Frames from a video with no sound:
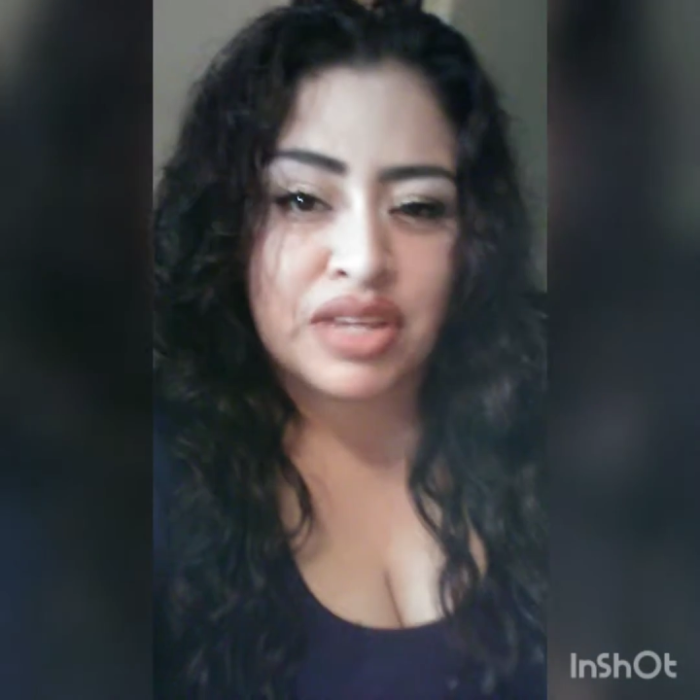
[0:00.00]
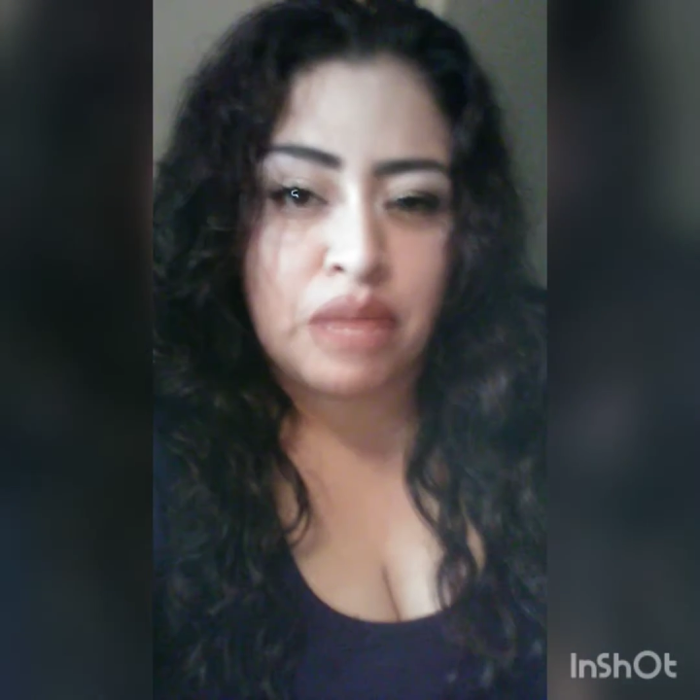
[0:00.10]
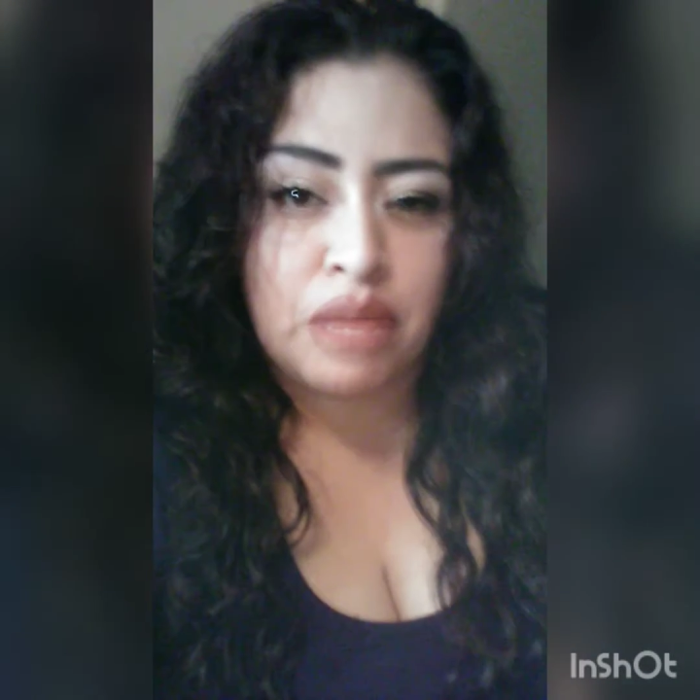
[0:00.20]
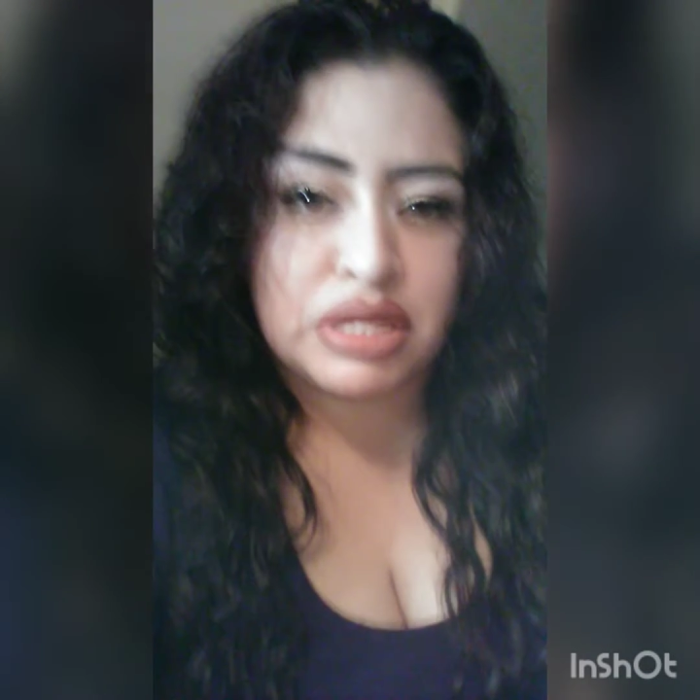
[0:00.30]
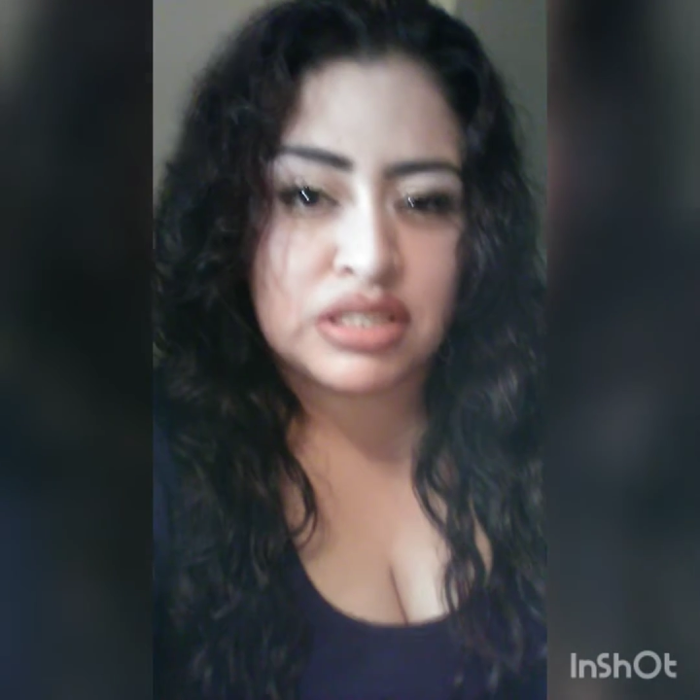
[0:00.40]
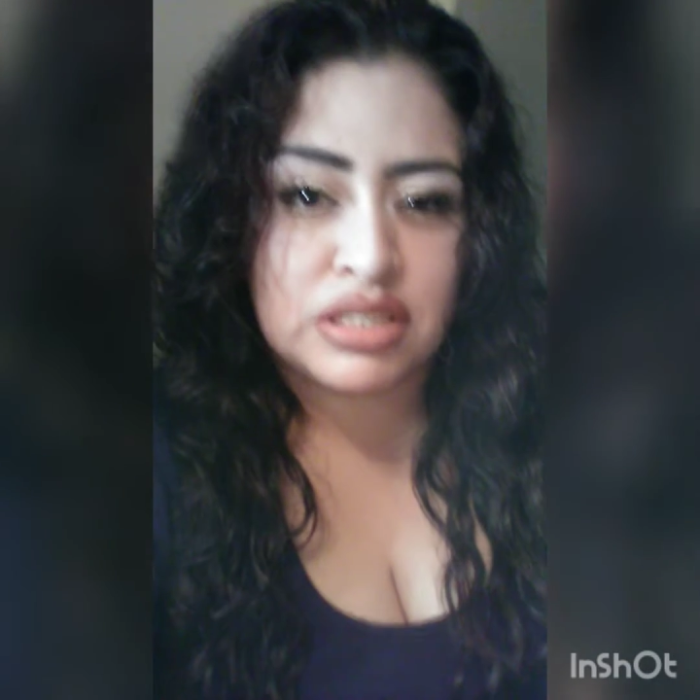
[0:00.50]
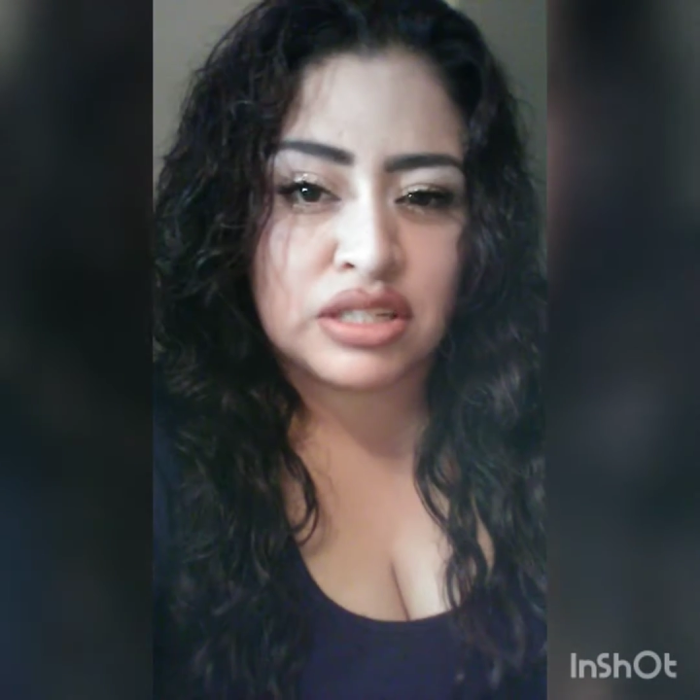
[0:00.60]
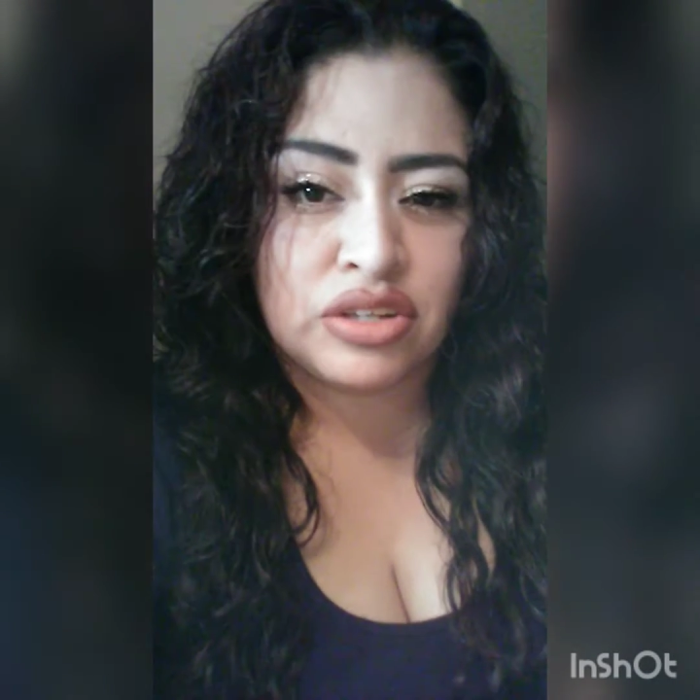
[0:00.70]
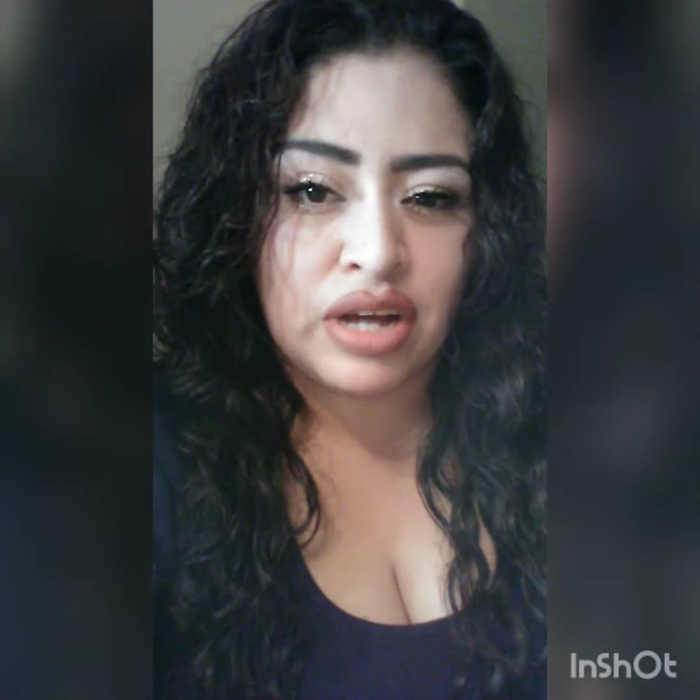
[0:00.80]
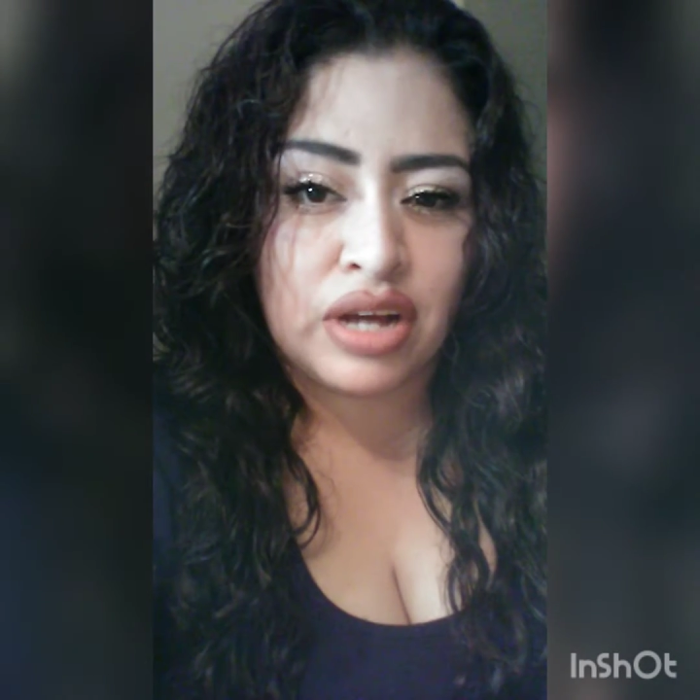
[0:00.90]
been sick,
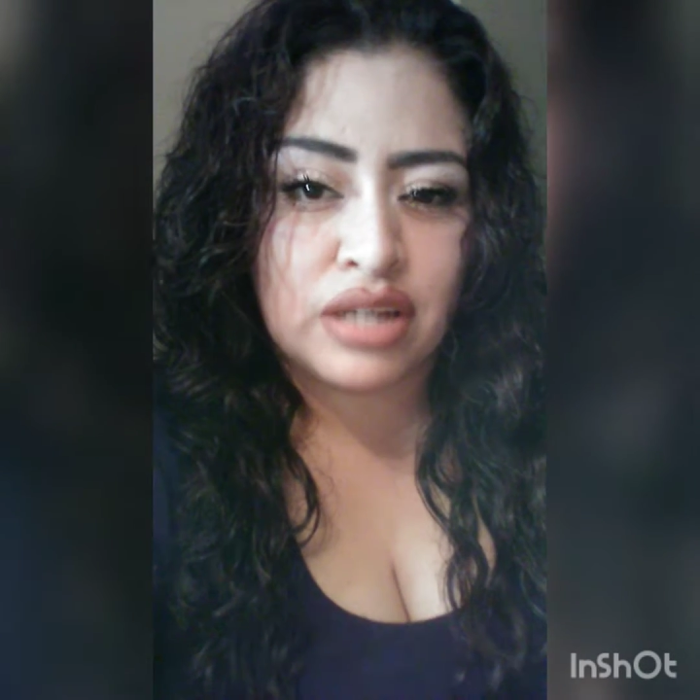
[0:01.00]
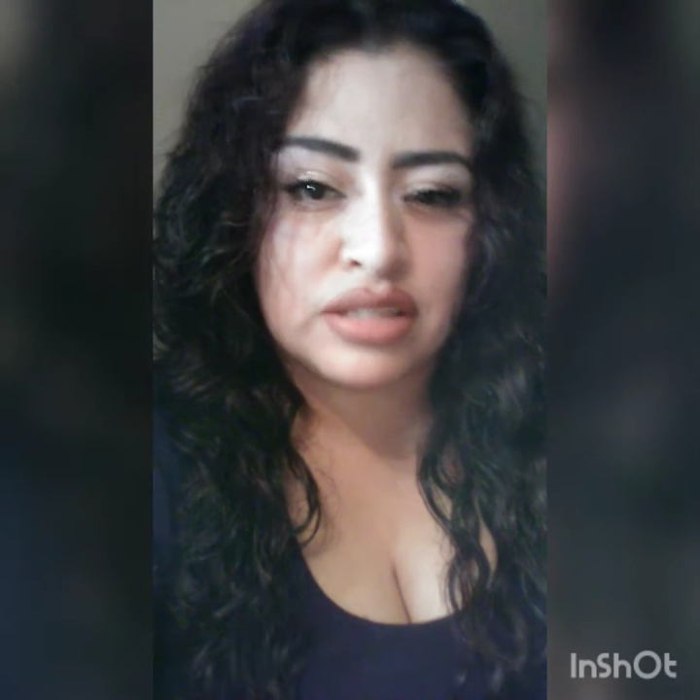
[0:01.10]
you guys.